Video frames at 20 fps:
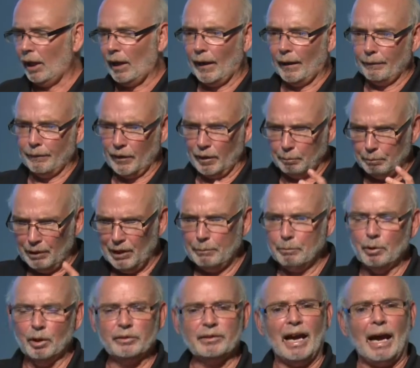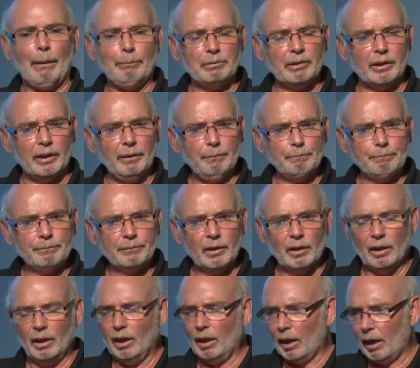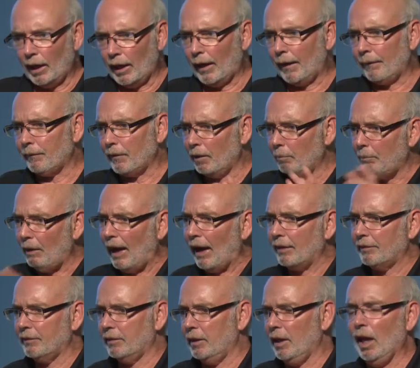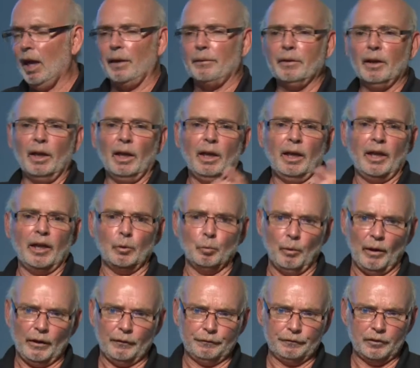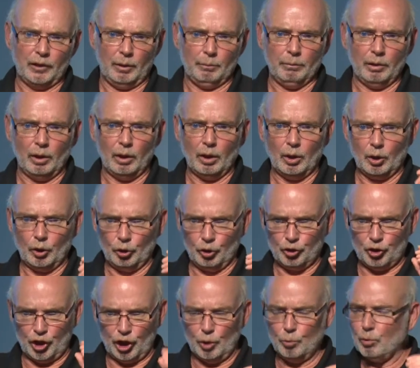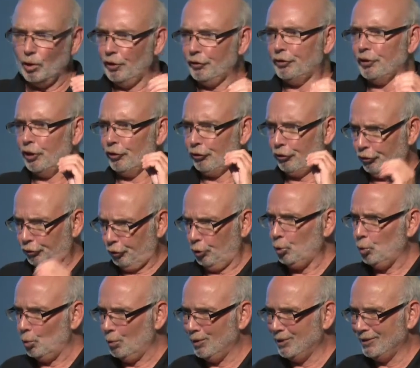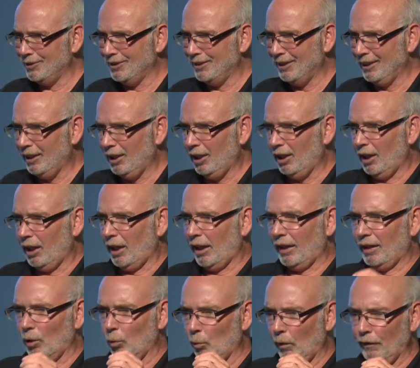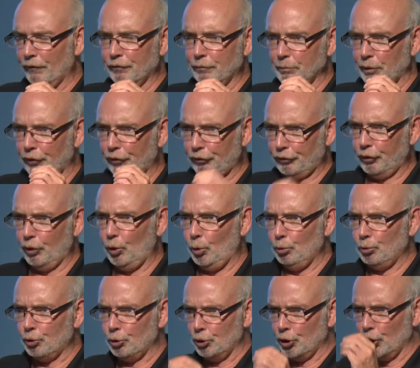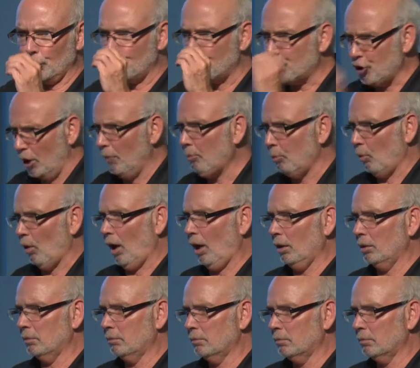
and then people adopted it and then passed it on. It went from, she was a Sioux, and it went from the Sioux to the Ojibwe,